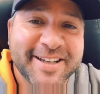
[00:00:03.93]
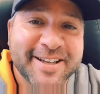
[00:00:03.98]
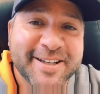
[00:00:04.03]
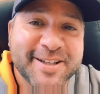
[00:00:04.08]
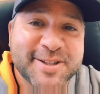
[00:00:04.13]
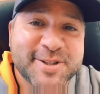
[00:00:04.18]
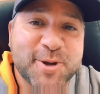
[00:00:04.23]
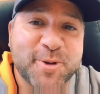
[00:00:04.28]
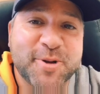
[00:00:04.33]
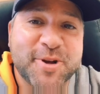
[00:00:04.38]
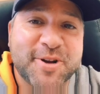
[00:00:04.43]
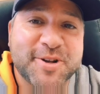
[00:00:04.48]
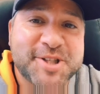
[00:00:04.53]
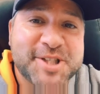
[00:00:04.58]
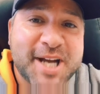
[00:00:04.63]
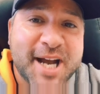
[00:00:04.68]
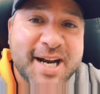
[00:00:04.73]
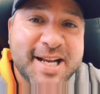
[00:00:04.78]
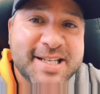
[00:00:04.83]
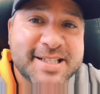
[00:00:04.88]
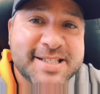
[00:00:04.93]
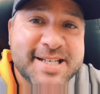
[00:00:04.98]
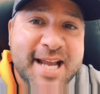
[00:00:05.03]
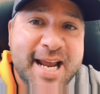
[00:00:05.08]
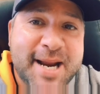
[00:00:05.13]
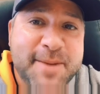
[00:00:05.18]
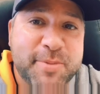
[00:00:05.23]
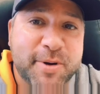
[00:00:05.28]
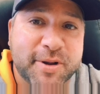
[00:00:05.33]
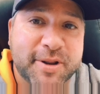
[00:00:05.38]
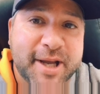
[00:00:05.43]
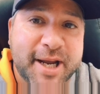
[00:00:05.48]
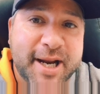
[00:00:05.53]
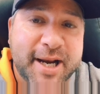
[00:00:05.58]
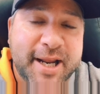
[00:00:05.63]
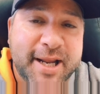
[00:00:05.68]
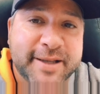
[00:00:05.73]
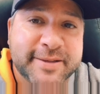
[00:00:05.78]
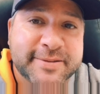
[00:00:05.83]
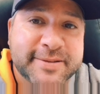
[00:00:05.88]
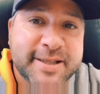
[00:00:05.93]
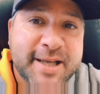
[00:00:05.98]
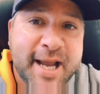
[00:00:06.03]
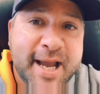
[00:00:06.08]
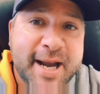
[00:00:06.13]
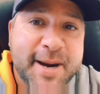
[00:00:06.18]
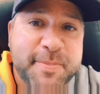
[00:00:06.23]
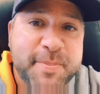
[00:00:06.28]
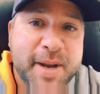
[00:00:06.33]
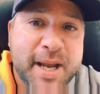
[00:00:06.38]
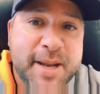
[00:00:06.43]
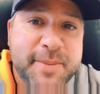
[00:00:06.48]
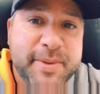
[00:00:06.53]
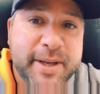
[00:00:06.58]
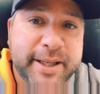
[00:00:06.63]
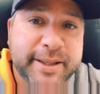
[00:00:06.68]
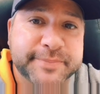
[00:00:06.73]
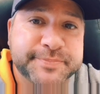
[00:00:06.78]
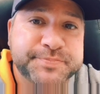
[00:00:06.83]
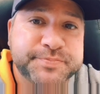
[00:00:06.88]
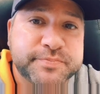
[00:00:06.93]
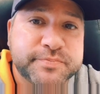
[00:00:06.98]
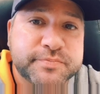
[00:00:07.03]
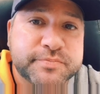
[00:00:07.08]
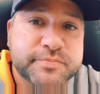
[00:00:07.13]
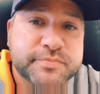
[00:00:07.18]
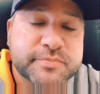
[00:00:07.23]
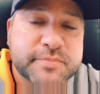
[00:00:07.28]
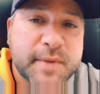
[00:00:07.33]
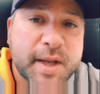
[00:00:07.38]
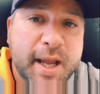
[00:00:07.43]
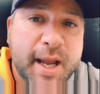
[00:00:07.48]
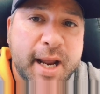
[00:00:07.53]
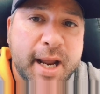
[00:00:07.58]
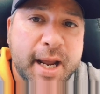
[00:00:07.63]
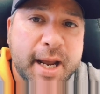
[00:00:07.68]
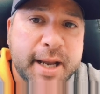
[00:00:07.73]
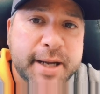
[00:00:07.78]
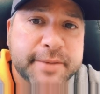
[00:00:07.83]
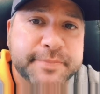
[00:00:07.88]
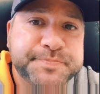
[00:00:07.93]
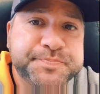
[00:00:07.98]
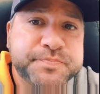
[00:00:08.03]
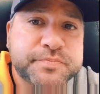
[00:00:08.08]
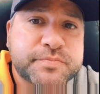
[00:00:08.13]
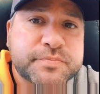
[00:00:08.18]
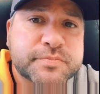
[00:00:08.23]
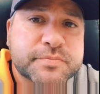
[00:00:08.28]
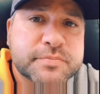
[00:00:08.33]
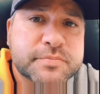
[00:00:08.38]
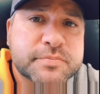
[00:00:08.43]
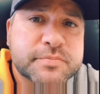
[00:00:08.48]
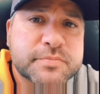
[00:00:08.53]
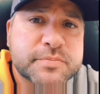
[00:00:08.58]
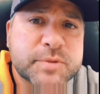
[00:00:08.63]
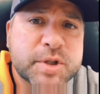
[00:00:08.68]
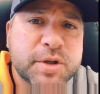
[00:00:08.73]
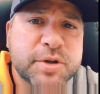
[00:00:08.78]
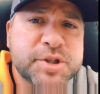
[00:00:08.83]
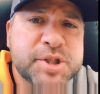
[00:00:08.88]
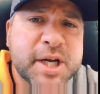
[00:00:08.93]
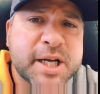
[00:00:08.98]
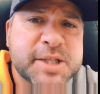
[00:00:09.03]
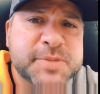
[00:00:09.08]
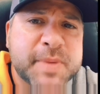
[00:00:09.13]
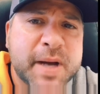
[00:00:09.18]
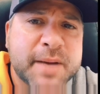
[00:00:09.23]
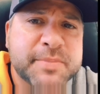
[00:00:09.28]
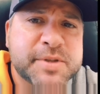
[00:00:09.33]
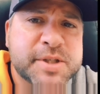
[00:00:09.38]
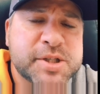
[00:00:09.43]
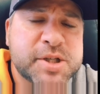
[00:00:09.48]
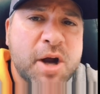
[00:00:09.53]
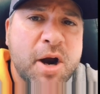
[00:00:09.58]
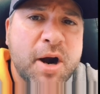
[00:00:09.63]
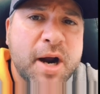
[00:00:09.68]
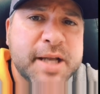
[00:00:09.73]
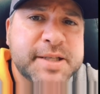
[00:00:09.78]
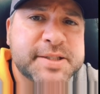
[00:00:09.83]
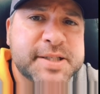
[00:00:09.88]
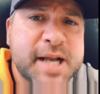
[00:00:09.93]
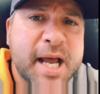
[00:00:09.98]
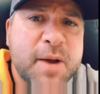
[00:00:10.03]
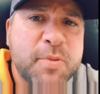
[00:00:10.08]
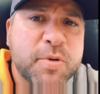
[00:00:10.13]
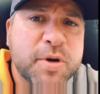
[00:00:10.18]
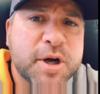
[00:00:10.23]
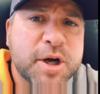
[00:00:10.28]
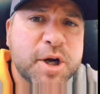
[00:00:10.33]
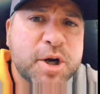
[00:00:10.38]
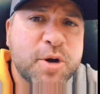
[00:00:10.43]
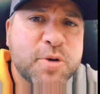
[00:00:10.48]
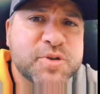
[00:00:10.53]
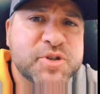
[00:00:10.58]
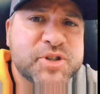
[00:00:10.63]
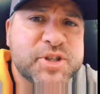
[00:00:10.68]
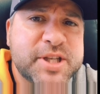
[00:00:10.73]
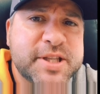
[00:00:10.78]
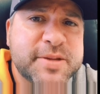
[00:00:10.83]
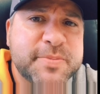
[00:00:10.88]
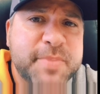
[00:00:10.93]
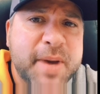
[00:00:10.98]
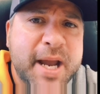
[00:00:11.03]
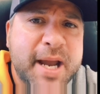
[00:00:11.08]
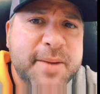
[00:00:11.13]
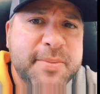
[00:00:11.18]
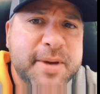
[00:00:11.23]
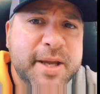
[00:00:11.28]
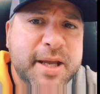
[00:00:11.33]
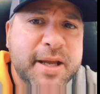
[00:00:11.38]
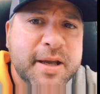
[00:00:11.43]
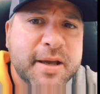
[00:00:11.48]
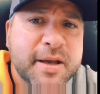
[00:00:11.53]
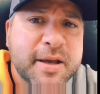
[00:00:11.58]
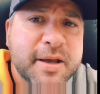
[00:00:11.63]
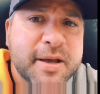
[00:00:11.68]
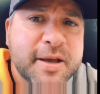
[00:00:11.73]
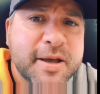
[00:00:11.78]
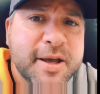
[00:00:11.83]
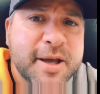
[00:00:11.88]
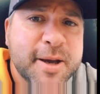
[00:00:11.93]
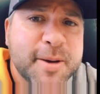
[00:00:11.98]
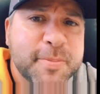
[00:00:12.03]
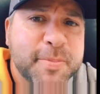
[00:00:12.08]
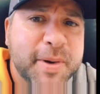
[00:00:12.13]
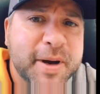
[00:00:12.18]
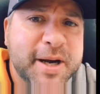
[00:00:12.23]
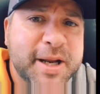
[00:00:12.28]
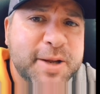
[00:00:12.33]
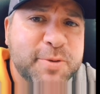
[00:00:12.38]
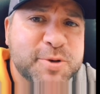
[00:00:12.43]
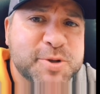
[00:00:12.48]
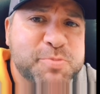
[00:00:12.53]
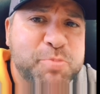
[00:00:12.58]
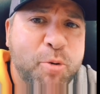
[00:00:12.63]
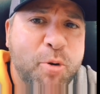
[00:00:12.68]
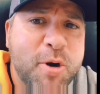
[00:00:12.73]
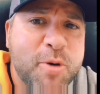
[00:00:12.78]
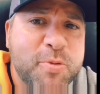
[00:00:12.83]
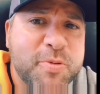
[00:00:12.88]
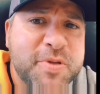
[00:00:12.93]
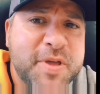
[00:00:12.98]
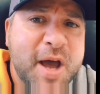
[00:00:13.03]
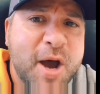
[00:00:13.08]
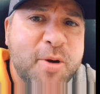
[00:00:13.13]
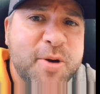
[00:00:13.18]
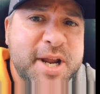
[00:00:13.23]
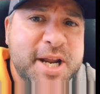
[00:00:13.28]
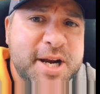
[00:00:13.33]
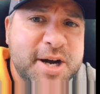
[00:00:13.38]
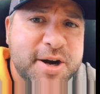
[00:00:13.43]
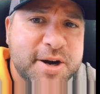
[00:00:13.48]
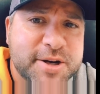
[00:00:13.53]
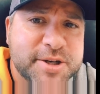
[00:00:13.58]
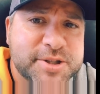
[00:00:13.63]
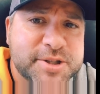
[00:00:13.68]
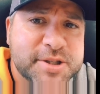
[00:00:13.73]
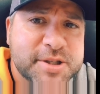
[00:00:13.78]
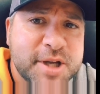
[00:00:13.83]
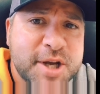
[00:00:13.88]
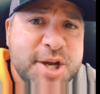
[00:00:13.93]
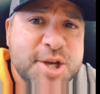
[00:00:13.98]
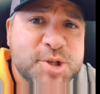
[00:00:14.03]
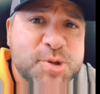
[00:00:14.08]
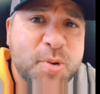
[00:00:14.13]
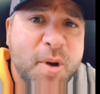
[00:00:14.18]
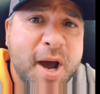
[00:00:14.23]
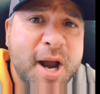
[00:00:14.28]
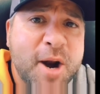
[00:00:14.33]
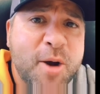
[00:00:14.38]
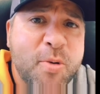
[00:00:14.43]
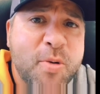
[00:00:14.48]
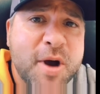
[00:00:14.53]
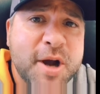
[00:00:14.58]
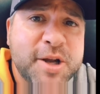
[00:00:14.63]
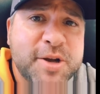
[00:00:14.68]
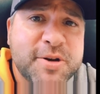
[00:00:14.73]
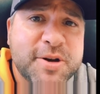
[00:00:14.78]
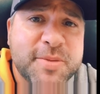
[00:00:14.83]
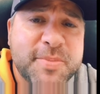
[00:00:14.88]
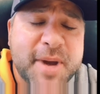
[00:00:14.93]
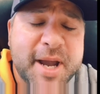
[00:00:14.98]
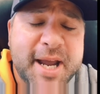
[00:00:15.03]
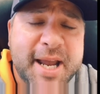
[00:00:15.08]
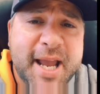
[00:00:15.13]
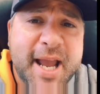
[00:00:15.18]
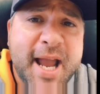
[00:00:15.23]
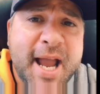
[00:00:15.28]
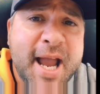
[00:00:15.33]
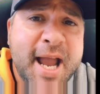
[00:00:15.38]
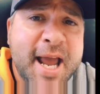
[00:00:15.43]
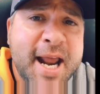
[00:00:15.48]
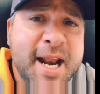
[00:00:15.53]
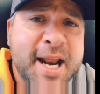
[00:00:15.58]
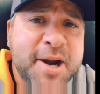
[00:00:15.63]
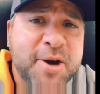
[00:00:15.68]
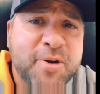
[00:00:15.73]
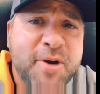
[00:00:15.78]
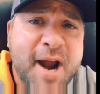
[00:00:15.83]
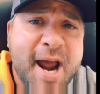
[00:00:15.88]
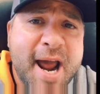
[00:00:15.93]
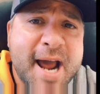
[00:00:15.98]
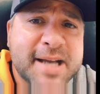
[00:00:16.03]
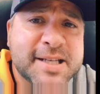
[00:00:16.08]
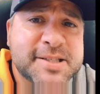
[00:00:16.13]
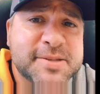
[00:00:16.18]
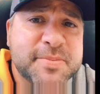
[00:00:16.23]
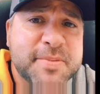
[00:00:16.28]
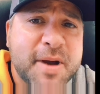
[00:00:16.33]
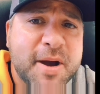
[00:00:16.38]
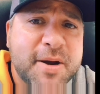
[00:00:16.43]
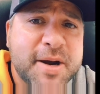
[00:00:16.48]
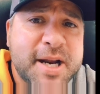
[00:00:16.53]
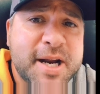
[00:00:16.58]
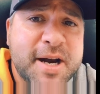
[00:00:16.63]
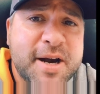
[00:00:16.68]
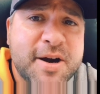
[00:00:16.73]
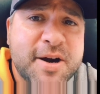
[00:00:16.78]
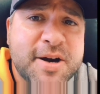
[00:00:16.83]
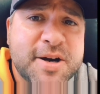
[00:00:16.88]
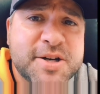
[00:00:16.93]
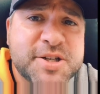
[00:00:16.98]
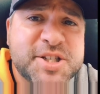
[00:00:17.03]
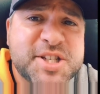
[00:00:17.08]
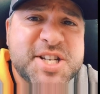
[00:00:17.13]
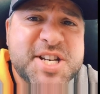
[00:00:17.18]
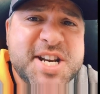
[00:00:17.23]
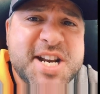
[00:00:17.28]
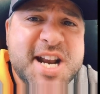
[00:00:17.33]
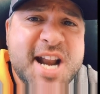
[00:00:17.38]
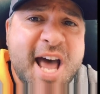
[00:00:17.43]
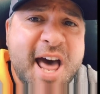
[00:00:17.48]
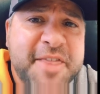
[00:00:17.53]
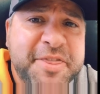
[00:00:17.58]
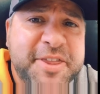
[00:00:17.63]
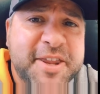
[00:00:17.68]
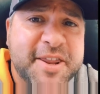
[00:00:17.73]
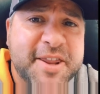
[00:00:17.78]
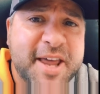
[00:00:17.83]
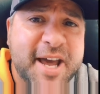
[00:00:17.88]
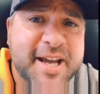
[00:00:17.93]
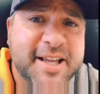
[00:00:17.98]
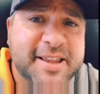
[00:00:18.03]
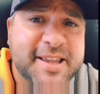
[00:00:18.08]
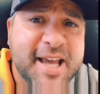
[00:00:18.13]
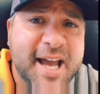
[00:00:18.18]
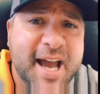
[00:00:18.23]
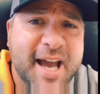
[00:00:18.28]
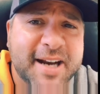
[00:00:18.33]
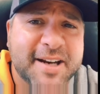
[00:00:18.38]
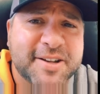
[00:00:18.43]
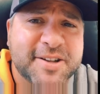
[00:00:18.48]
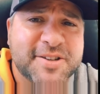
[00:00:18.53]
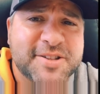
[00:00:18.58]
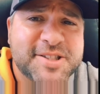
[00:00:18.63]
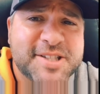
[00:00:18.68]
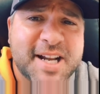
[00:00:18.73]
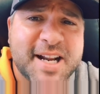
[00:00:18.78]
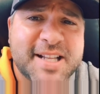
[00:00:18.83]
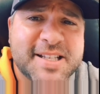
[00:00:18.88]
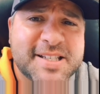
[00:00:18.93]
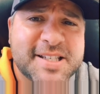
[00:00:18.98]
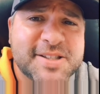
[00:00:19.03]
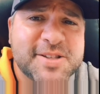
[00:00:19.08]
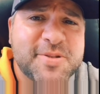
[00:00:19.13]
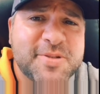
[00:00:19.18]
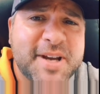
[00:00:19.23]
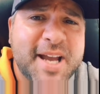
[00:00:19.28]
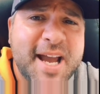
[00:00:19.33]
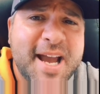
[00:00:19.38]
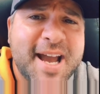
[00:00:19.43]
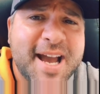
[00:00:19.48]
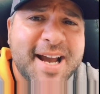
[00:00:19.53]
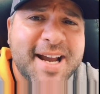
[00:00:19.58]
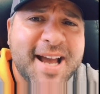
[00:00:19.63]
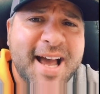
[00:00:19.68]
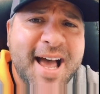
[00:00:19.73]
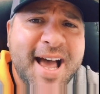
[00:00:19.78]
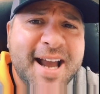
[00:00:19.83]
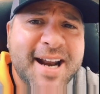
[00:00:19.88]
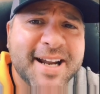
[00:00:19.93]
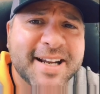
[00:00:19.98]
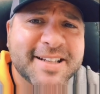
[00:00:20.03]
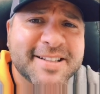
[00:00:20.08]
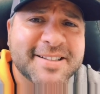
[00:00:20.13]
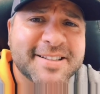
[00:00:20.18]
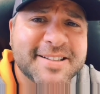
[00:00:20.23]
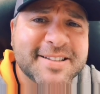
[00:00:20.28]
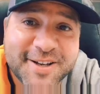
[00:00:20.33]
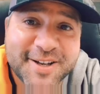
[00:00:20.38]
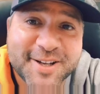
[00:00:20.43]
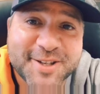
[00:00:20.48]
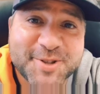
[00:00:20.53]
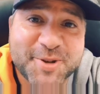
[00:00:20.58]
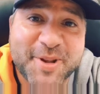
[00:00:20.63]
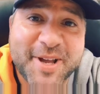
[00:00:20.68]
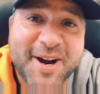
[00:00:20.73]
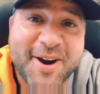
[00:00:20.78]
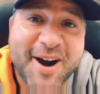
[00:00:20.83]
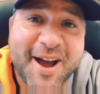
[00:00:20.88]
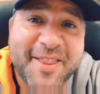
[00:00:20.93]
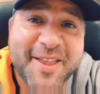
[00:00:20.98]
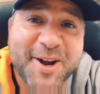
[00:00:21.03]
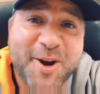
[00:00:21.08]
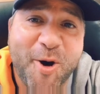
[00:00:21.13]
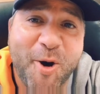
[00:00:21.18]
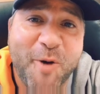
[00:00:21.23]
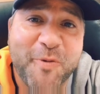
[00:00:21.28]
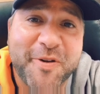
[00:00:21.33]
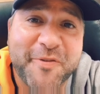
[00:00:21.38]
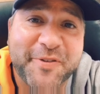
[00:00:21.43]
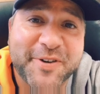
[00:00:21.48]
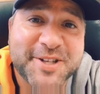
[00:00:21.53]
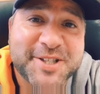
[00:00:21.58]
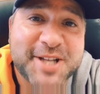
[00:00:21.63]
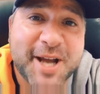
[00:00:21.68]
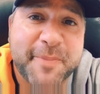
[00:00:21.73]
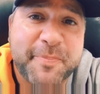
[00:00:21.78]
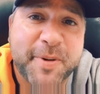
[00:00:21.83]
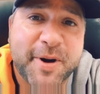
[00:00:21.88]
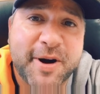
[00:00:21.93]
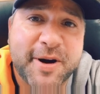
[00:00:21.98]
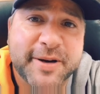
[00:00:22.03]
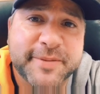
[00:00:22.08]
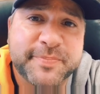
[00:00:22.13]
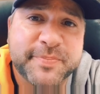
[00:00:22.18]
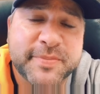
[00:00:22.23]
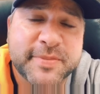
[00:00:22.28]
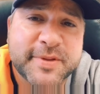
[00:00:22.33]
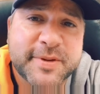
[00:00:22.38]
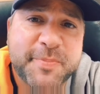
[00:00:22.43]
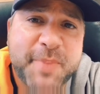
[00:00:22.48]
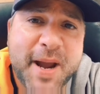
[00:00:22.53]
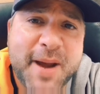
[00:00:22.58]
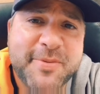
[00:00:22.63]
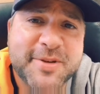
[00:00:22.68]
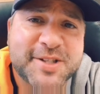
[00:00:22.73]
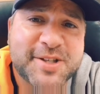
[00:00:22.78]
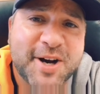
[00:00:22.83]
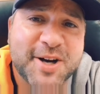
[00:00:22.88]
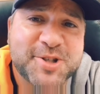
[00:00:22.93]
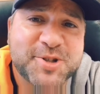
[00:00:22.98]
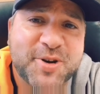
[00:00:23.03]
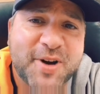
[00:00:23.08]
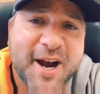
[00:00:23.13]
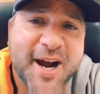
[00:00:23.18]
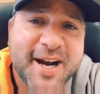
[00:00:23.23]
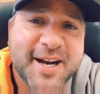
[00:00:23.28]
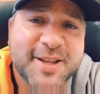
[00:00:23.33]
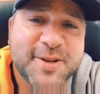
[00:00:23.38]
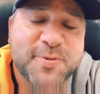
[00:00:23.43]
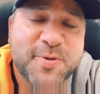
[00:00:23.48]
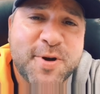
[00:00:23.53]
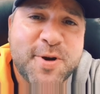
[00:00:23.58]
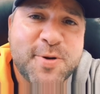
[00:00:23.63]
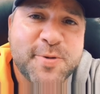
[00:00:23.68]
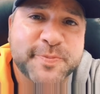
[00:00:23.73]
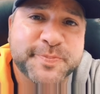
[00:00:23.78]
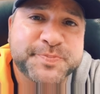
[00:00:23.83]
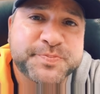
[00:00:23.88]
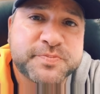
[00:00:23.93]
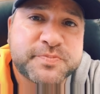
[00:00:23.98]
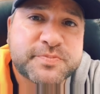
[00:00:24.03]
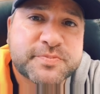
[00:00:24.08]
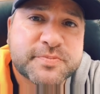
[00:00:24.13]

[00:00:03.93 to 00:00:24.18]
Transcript: so, little Johnny's neighbor lady had a baby. And little Johnny's mom says, All right, tonight we're going to go see the baby, but it was born without ears. So, I don't want you to make any cracks about ears, nothing like that. And little Johnny says, Okay, I got it. So, later on, they go over for supper, and the baby starts crying in the room.